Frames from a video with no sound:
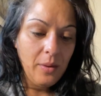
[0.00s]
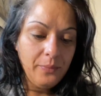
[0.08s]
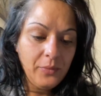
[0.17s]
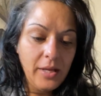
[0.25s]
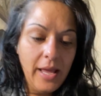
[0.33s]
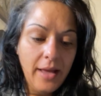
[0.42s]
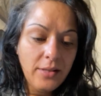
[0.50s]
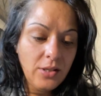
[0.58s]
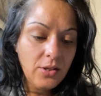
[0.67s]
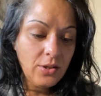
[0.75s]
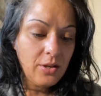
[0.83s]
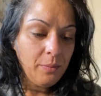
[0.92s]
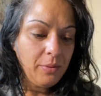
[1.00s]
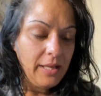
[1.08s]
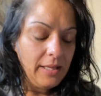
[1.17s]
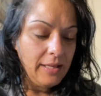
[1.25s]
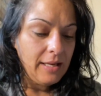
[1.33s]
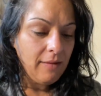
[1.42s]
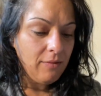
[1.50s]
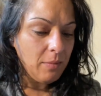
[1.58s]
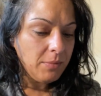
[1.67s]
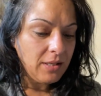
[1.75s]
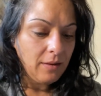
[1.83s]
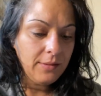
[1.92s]
Cancers completely give
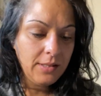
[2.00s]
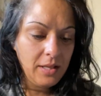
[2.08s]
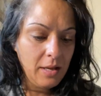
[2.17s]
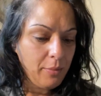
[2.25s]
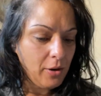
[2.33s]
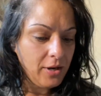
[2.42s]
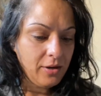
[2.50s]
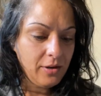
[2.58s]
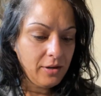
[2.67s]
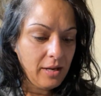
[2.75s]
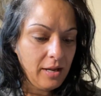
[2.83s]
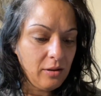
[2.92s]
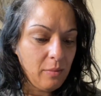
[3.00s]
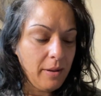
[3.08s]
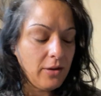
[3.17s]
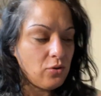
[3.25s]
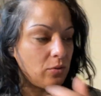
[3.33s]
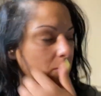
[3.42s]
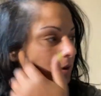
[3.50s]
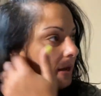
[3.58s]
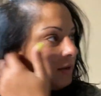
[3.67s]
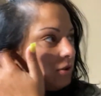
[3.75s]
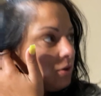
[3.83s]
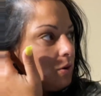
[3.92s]
themselves to their partner in the bedroom,
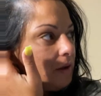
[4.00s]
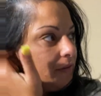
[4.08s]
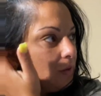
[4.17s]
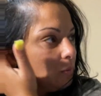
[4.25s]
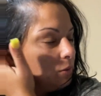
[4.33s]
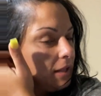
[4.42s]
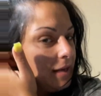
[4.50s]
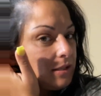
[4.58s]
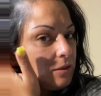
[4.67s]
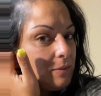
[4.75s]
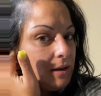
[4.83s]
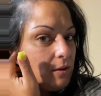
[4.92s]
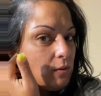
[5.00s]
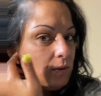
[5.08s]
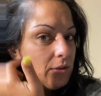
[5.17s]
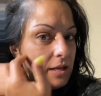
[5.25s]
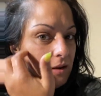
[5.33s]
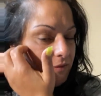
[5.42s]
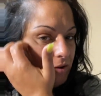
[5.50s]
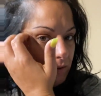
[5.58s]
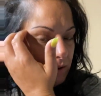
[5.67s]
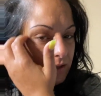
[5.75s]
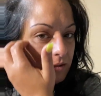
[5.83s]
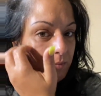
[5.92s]
okay? So if you like somebody who's like
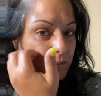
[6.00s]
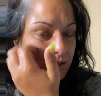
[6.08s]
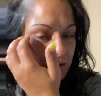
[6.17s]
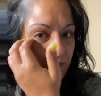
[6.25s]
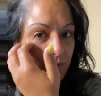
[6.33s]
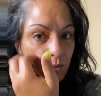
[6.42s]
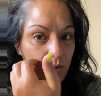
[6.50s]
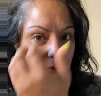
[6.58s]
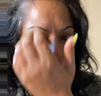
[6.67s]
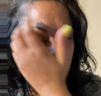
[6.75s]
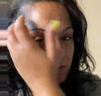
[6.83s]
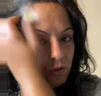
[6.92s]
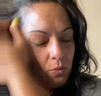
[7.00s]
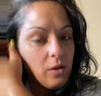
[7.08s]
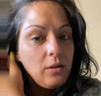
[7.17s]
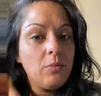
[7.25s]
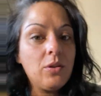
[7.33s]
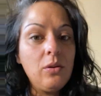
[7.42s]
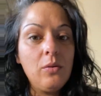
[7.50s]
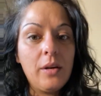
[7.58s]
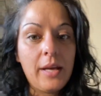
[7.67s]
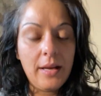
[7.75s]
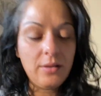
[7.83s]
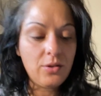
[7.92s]
very submissive and will do what you want them to do, a
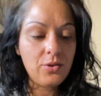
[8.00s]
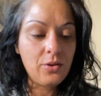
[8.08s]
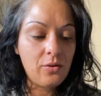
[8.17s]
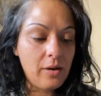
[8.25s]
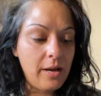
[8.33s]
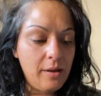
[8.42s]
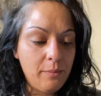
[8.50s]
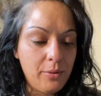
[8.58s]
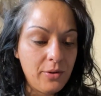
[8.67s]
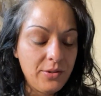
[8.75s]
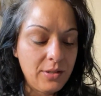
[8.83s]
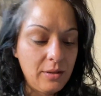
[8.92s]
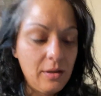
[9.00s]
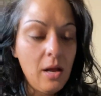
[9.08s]
Cancer is a great person.